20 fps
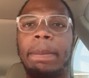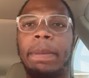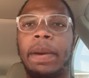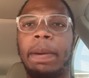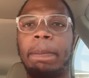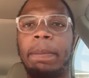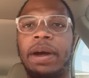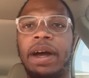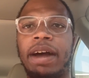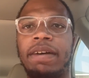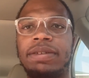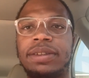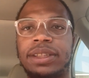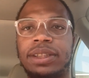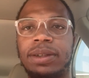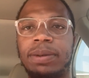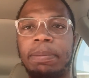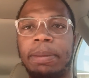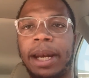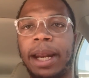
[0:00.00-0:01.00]
But I've
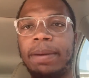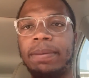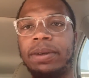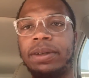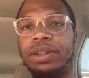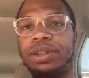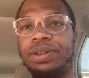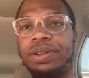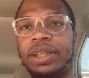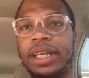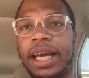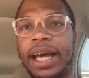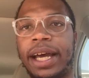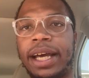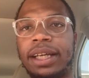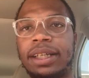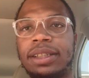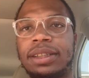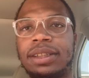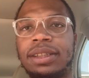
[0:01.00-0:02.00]
still been able to do that,